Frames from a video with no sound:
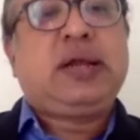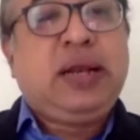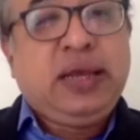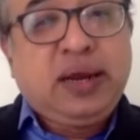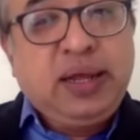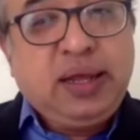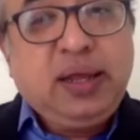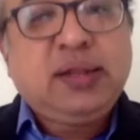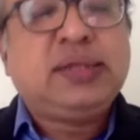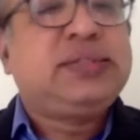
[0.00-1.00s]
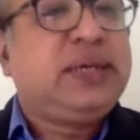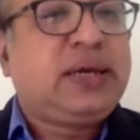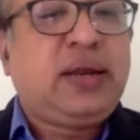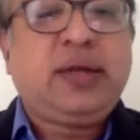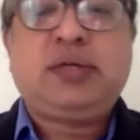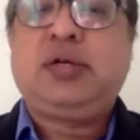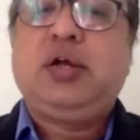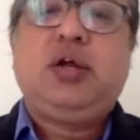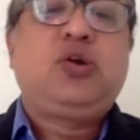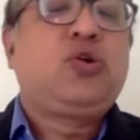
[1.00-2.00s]
clearly the secret
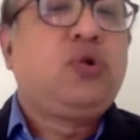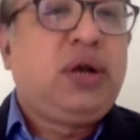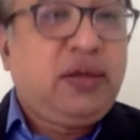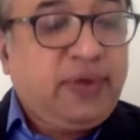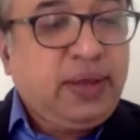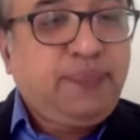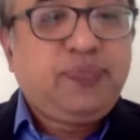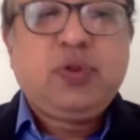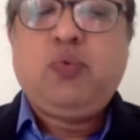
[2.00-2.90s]
to good living,